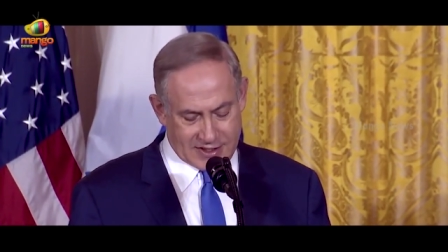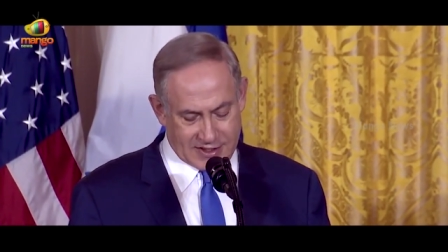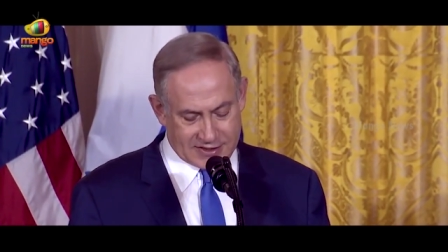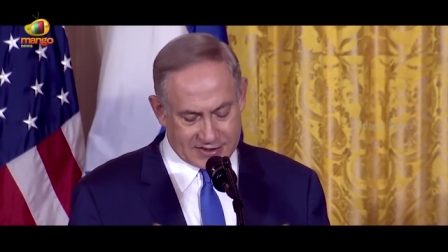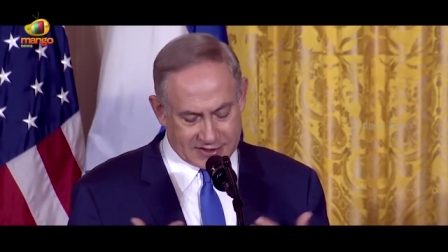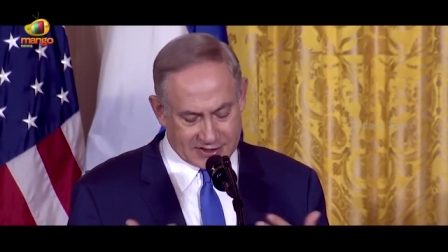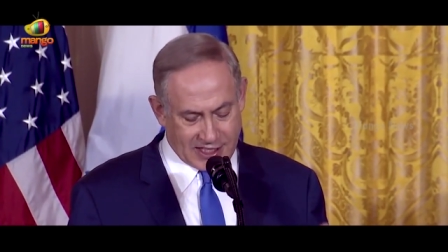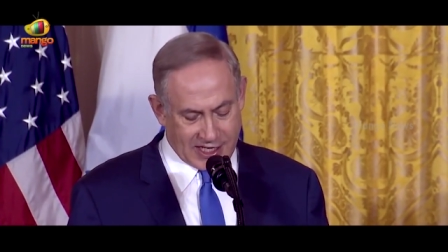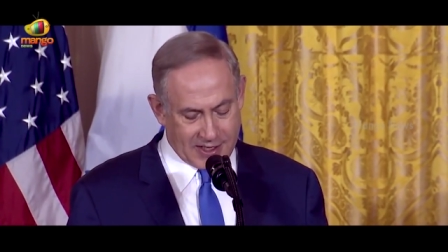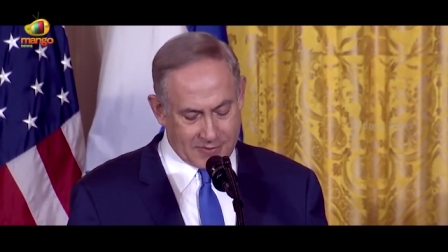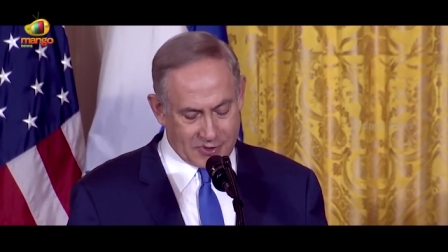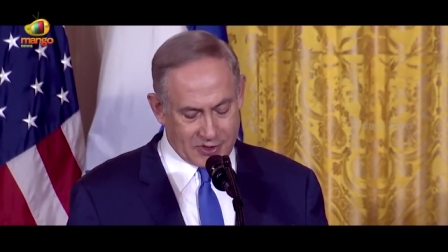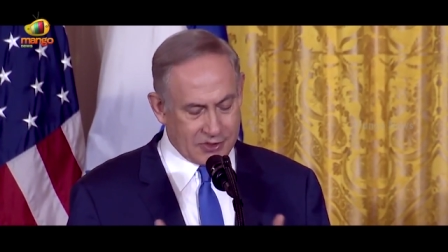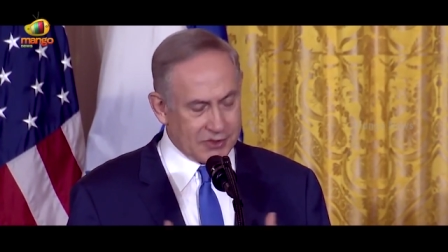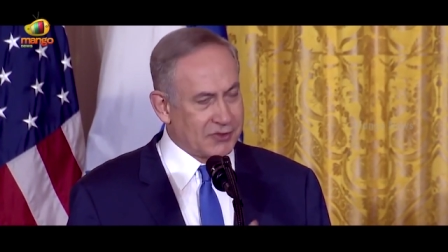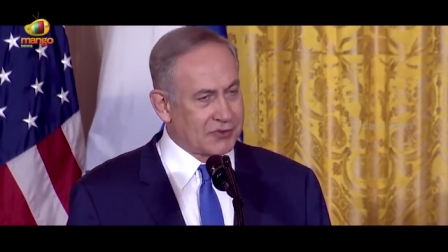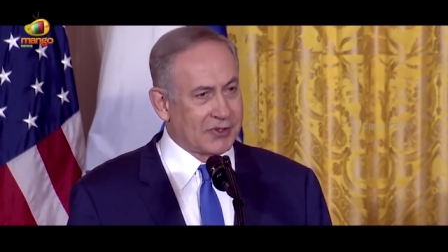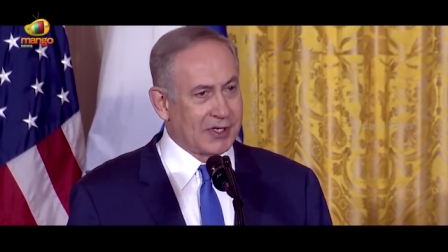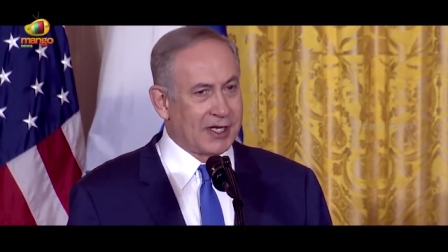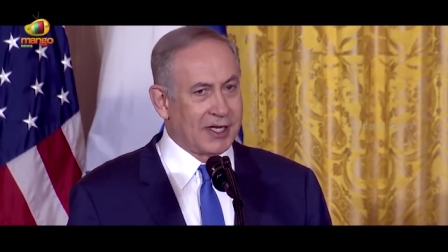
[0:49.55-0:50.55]
in cyber
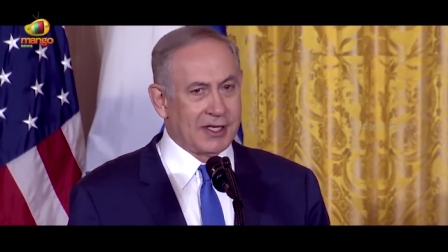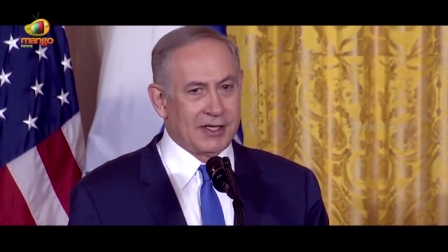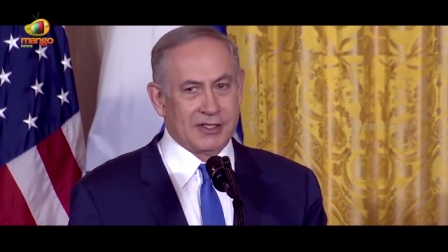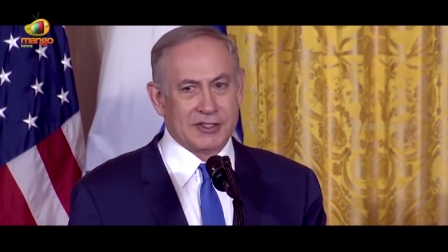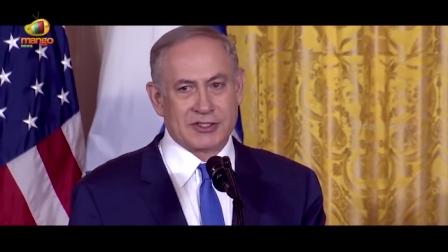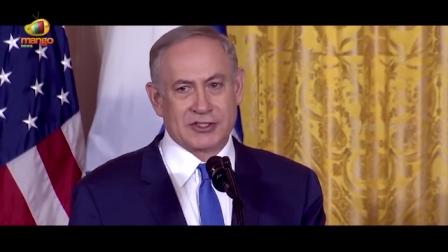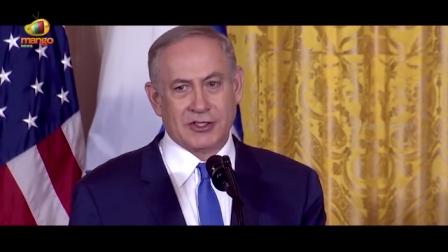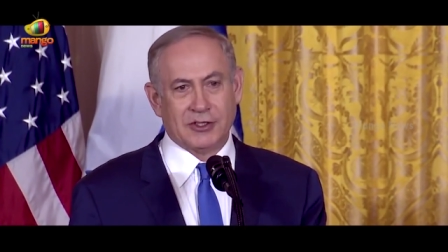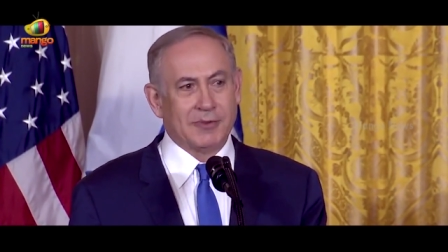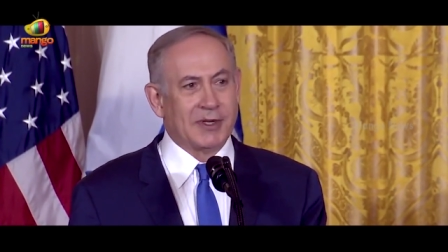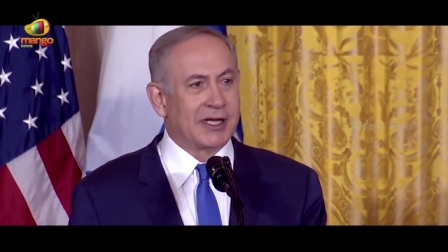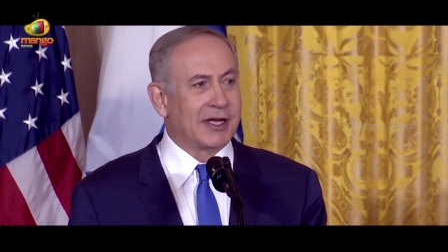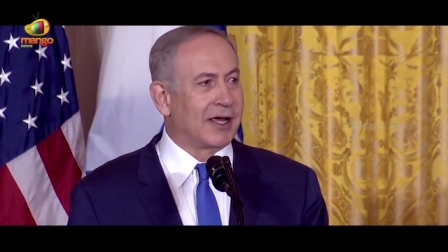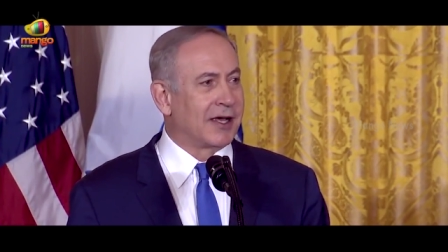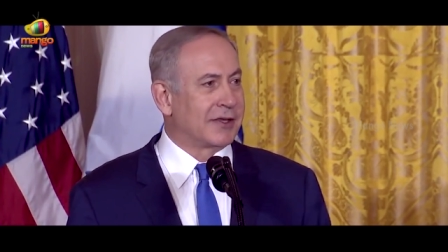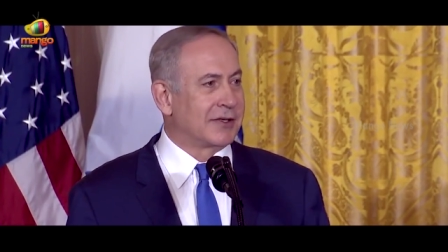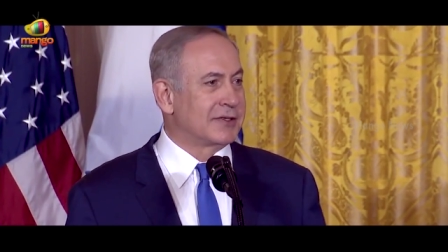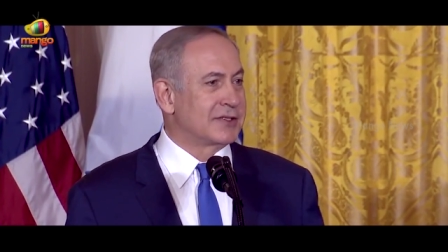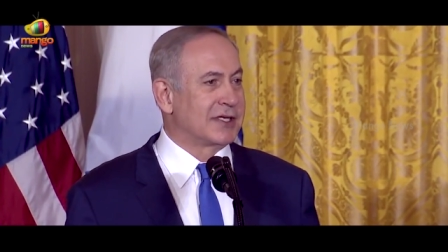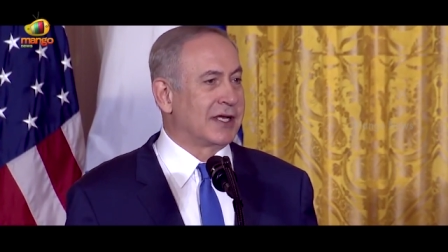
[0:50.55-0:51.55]
and trade, and so many
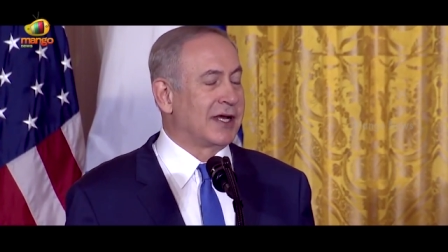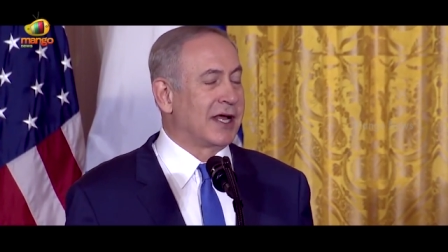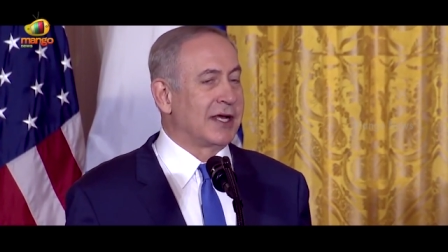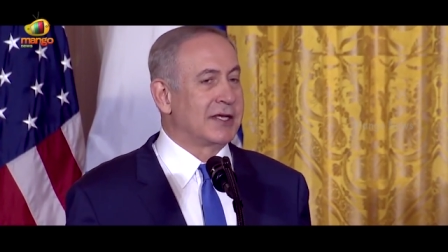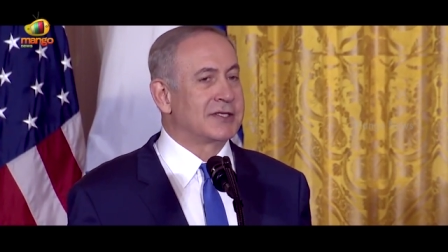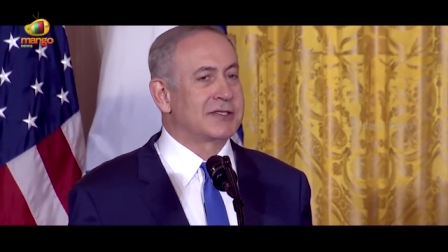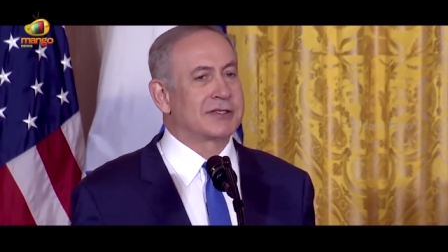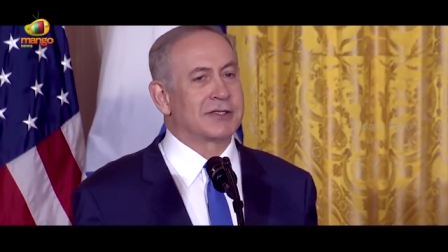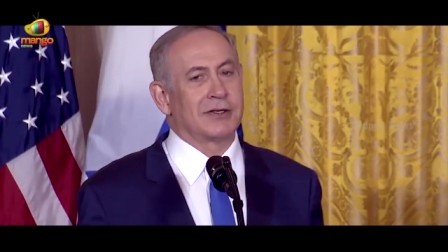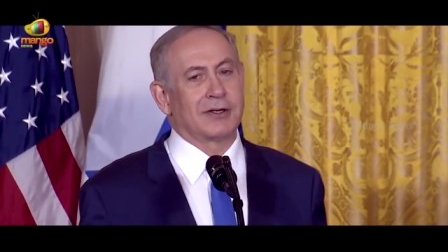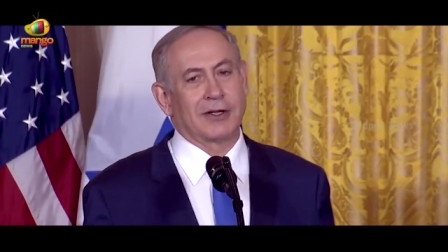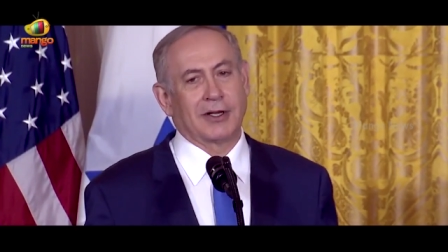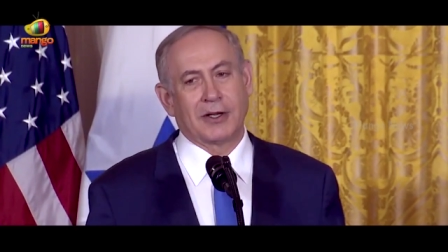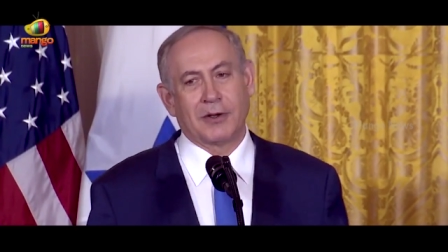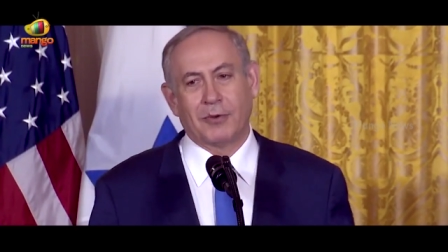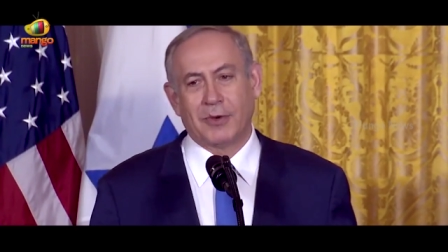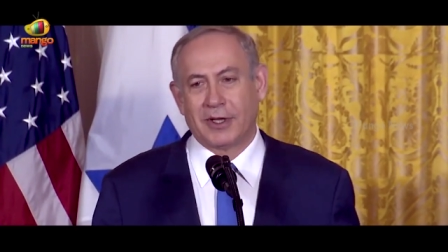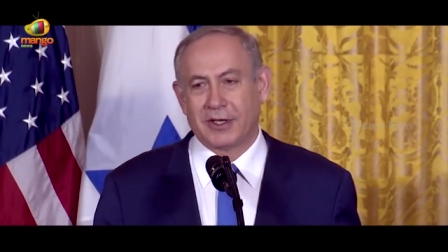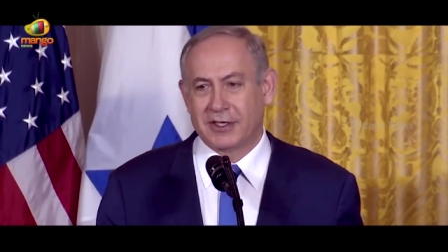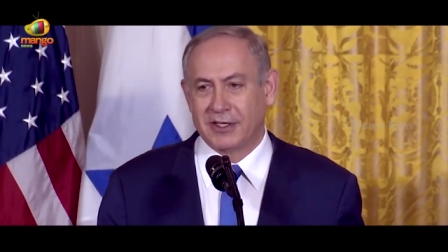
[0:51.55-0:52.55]
others, and I
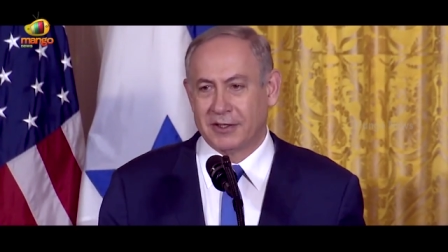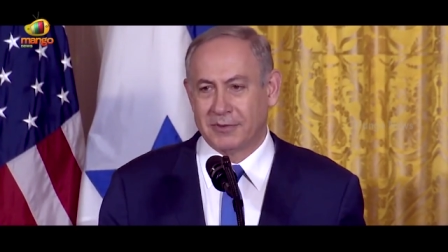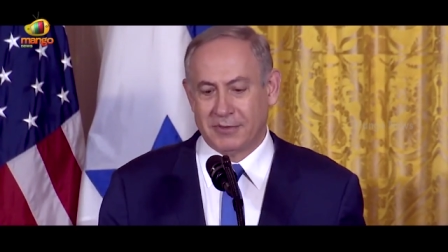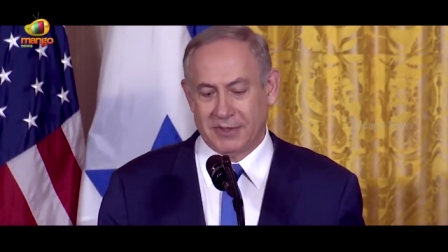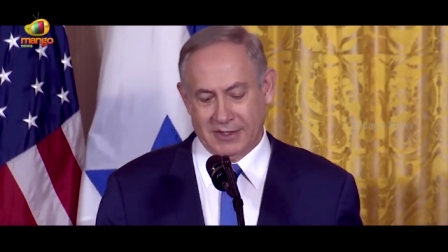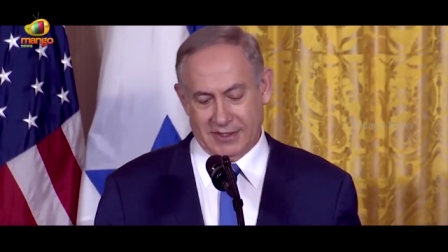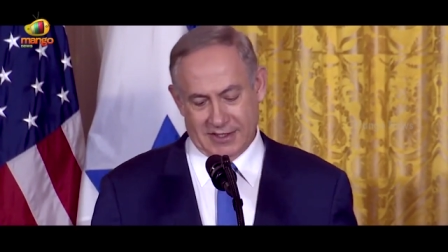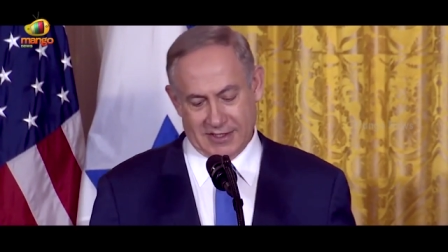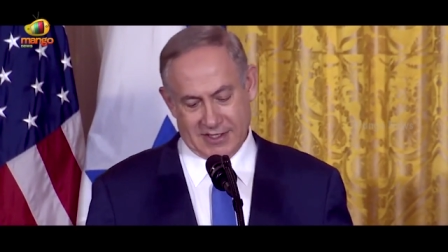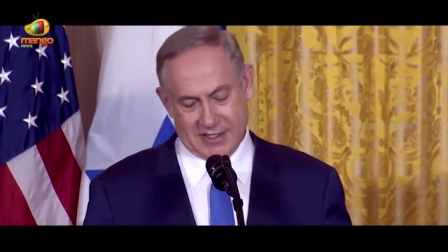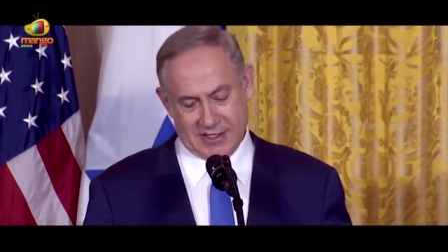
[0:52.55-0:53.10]
certainly welcome